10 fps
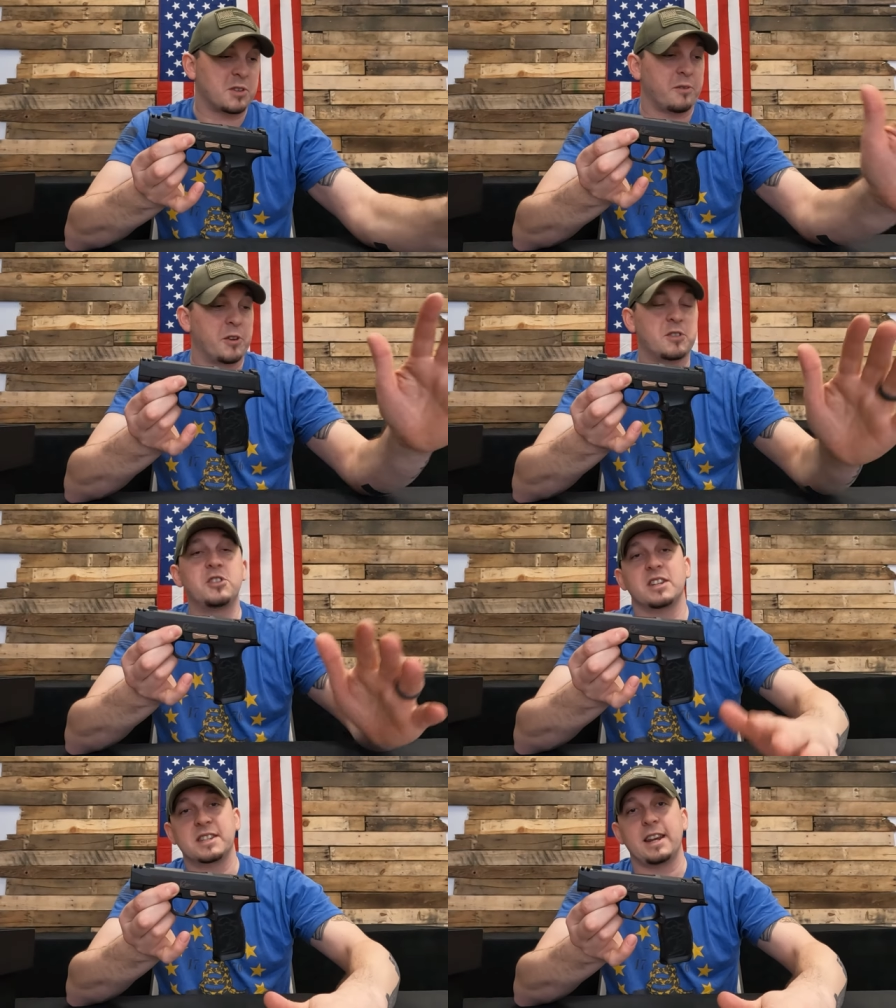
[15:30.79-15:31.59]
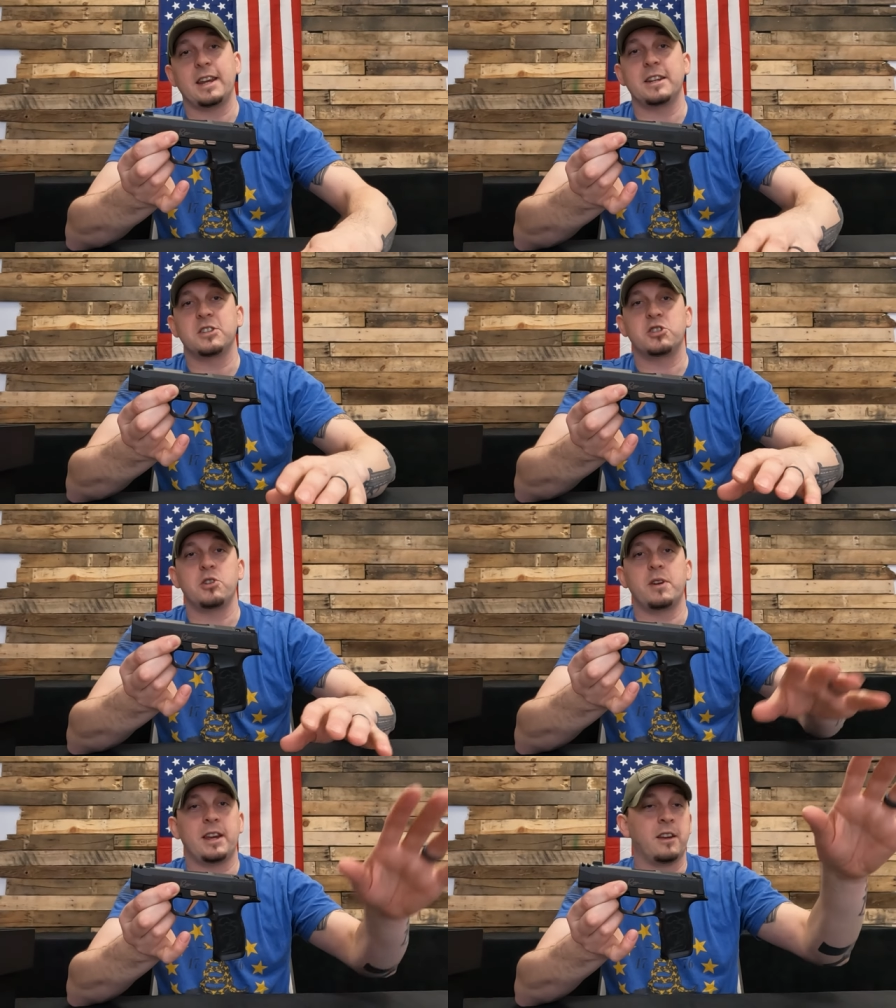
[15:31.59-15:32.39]
So if you're just getting into
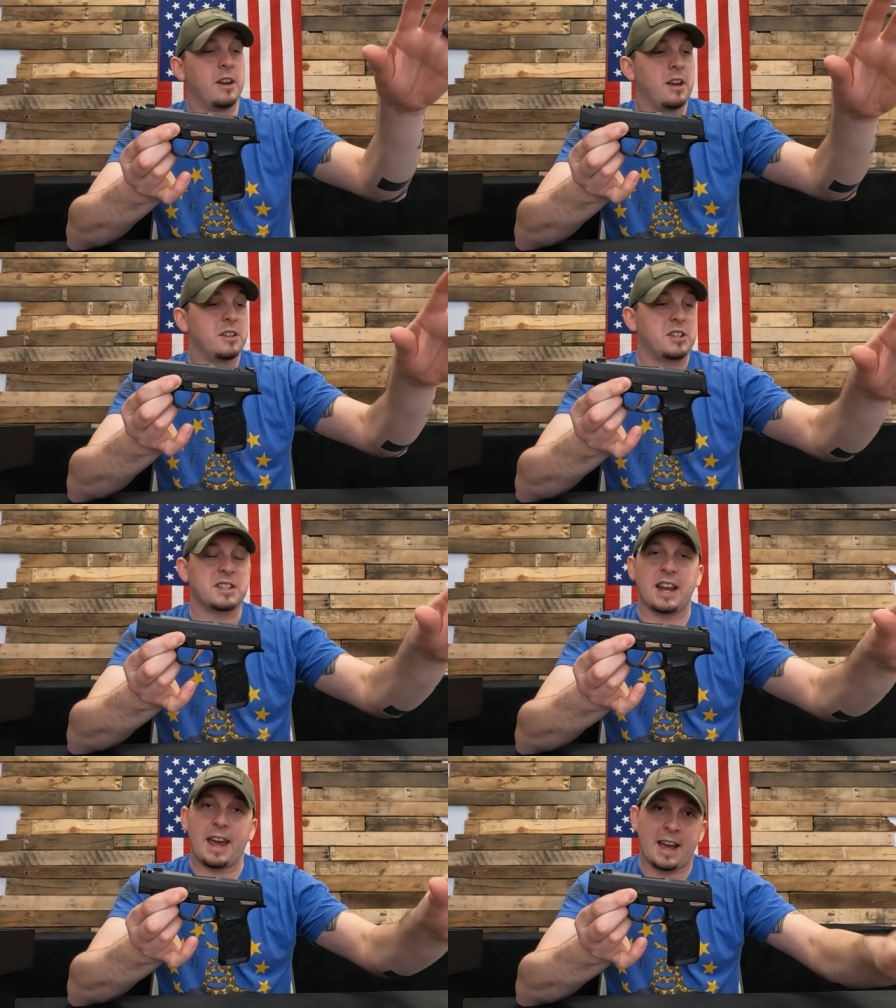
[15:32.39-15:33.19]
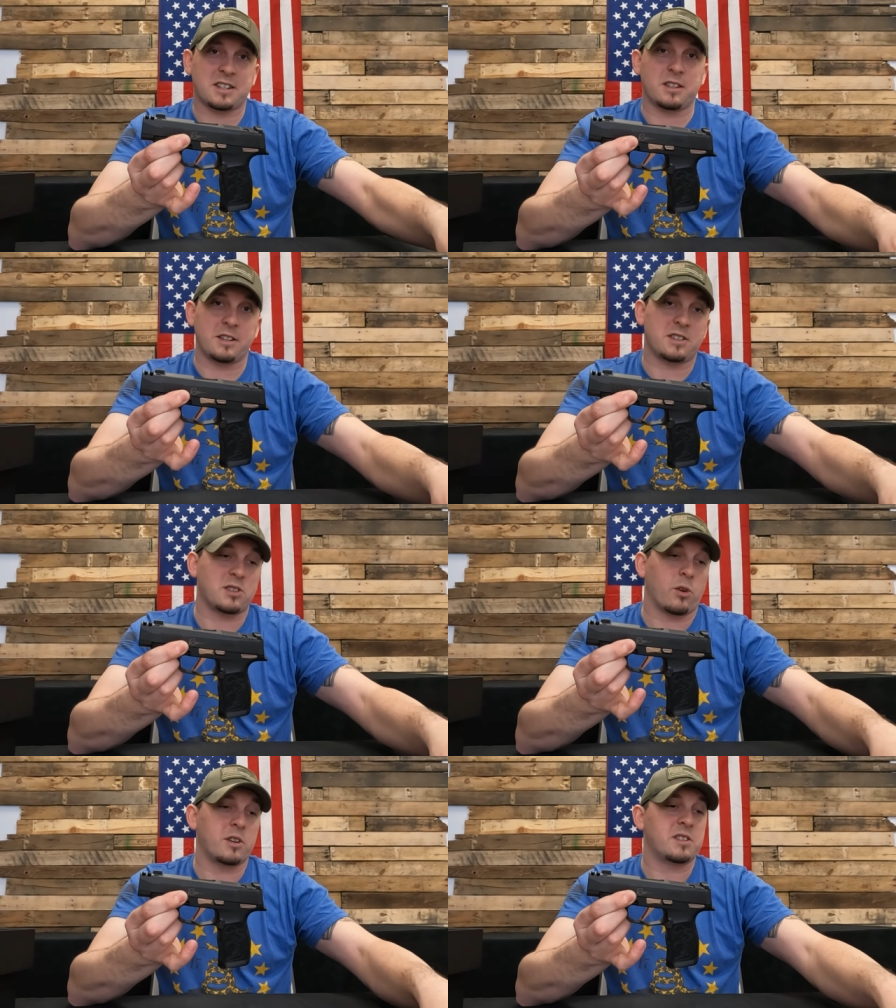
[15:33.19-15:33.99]
shooting, she's an excellent
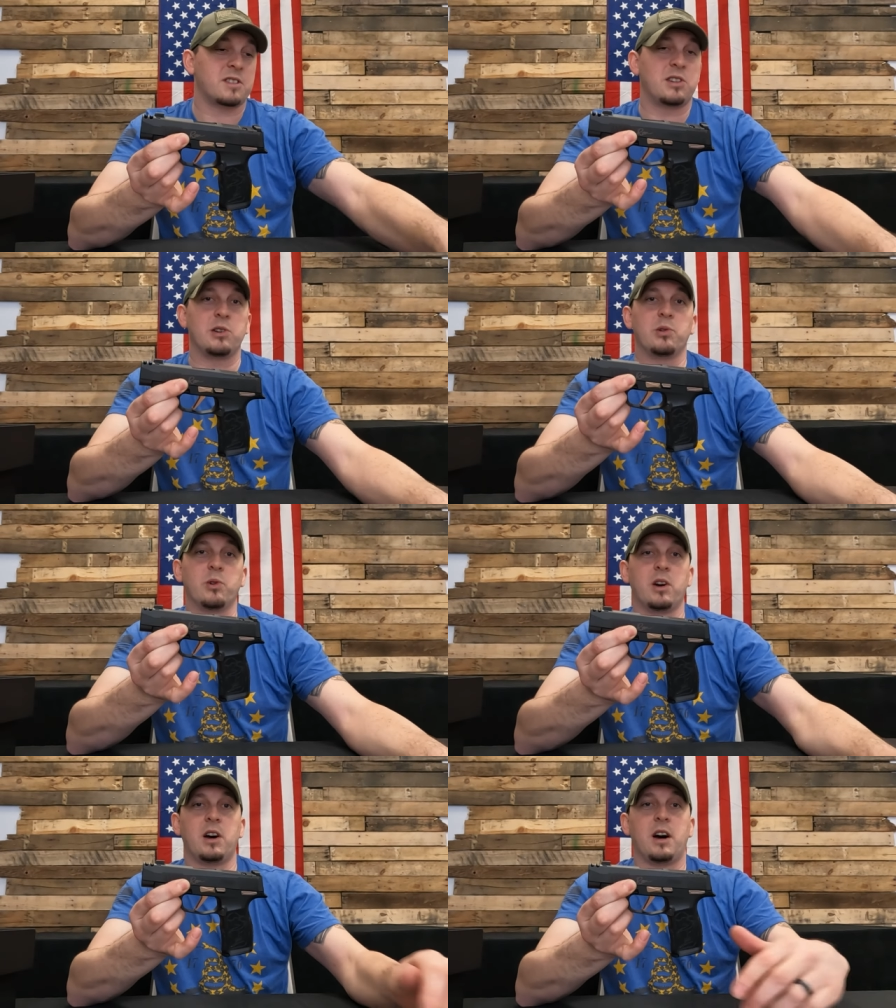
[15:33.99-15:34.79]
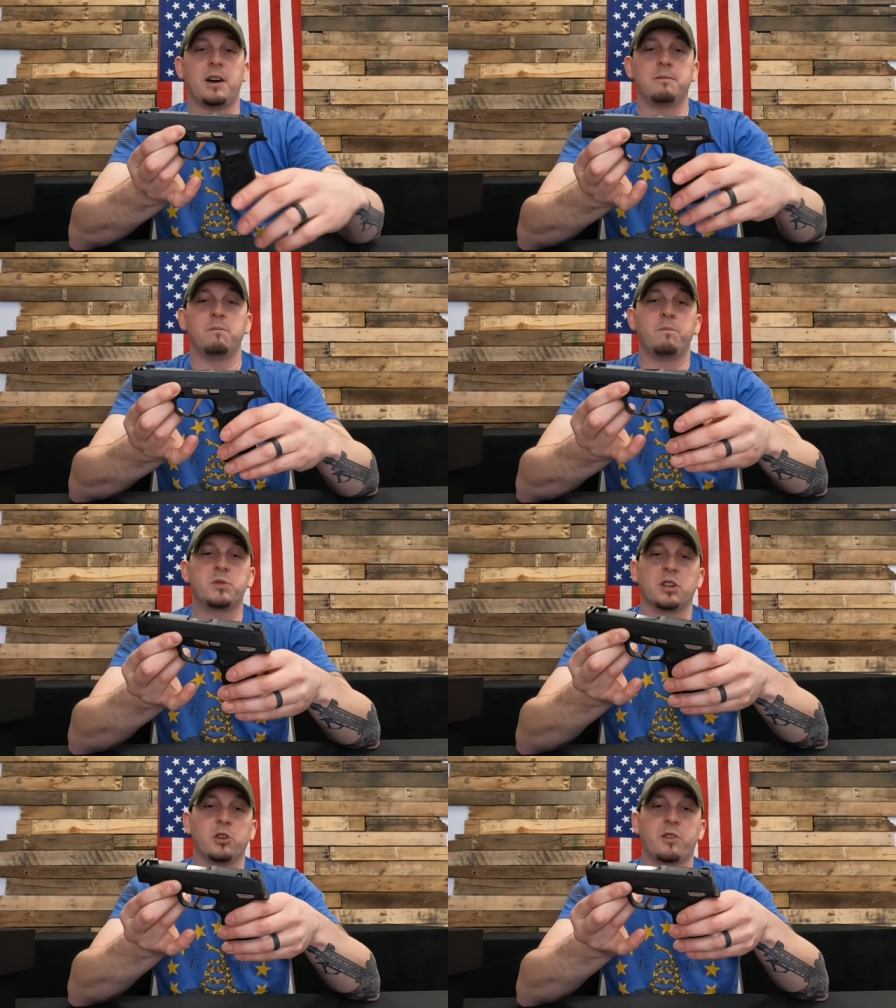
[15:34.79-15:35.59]
source to um,
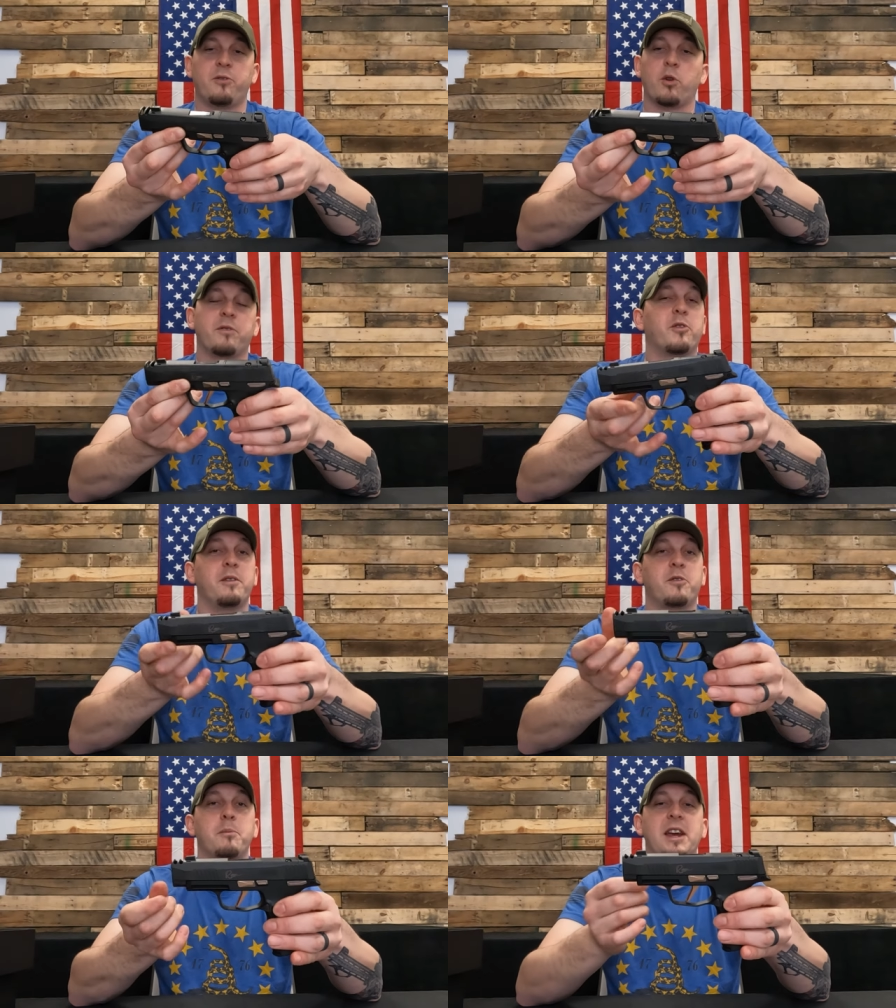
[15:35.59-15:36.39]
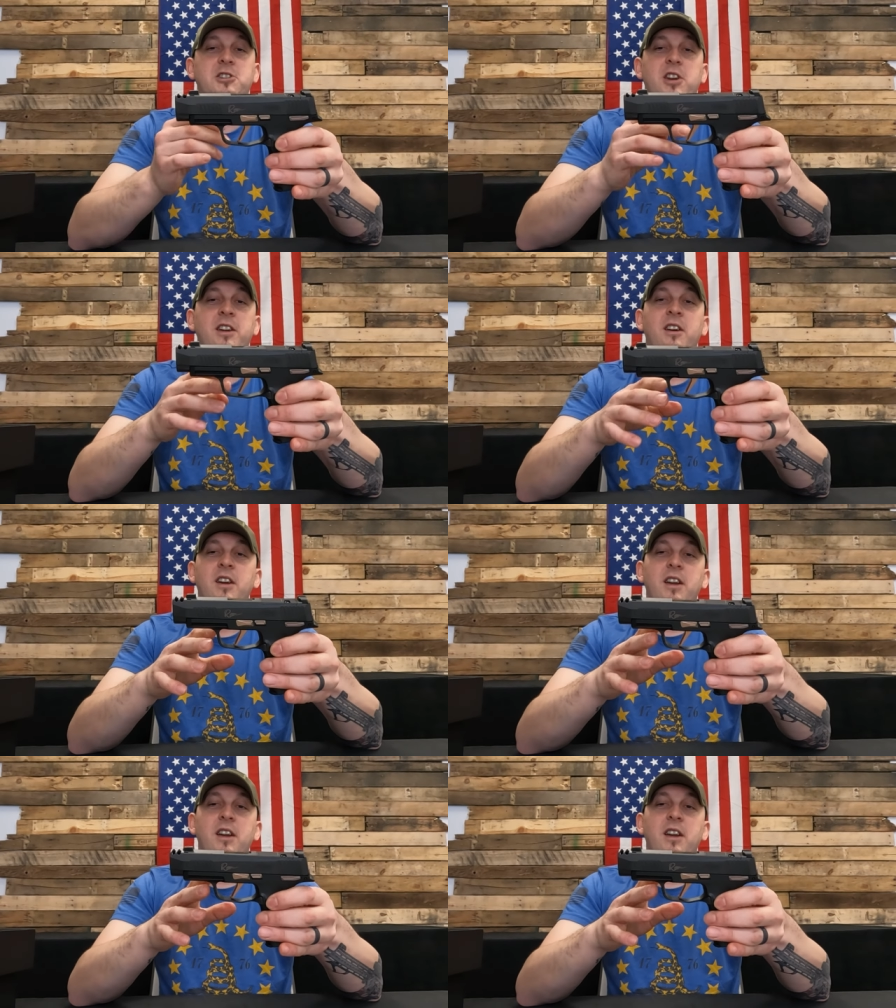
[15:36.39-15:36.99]
to look for for information.